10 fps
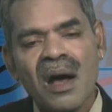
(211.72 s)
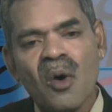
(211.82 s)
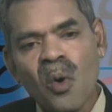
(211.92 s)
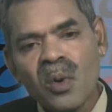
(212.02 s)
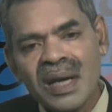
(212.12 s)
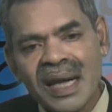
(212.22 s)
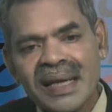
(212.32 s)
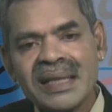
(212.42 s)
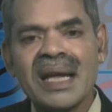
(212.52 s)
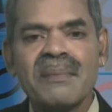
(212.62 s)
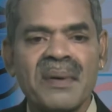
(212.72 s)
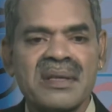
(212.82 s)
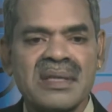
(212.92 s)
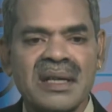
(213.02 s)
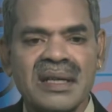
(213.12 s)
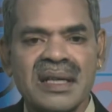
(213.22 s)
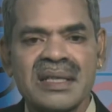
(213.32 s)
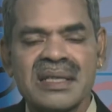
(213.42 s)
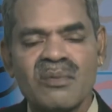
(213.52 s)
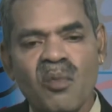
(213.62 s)
Only 10%
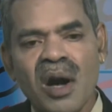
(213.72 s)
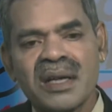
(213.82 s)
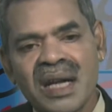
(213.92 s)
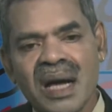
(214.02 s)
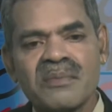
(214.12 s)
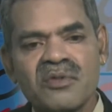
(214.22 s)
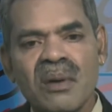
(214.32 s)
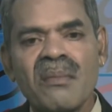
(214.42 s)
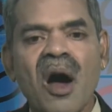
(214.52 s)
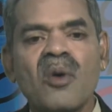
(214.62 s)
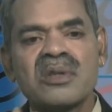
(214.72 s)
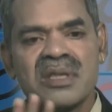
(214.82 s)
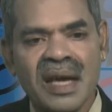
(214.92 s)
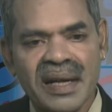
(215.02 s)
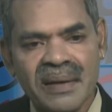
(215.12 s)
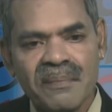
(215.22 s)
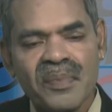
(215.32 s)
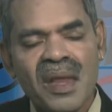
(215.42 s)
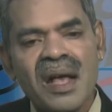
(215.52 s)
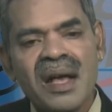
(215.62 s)
is what comes from outside.
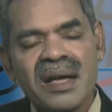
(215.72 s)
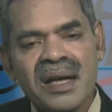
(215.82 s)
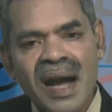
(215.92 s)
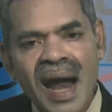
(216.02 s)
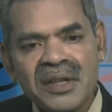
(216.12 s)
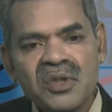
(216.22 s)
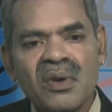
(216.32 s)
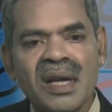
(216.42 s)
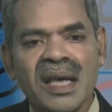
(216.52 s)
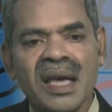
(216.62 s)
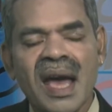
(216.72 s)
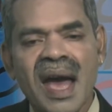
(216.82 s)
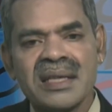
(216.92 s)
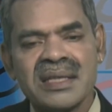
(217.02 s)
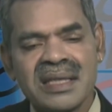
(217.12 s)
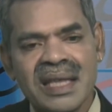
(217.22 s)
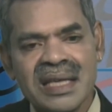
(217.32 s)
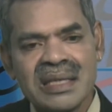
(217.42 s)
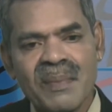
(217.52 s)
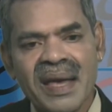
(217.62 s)
Gradually, as
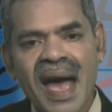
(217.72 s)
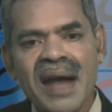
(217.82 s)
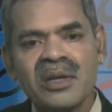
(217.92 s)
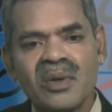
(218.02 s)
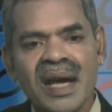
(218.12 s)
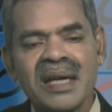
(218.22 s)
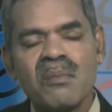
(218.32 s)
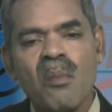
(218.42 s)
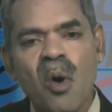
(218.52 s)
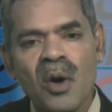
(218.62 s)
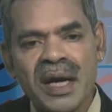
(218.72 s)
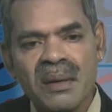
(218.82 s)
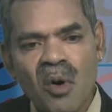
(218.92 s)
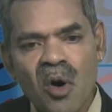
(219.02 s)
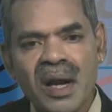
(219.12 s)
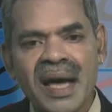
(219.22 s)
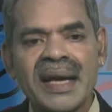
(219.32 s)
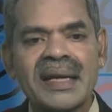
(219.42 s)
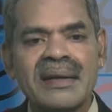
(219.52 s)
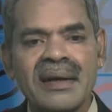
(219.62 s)
things began to get more and more
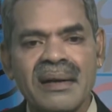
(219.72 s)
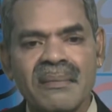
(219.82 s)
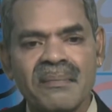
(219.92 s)
connected,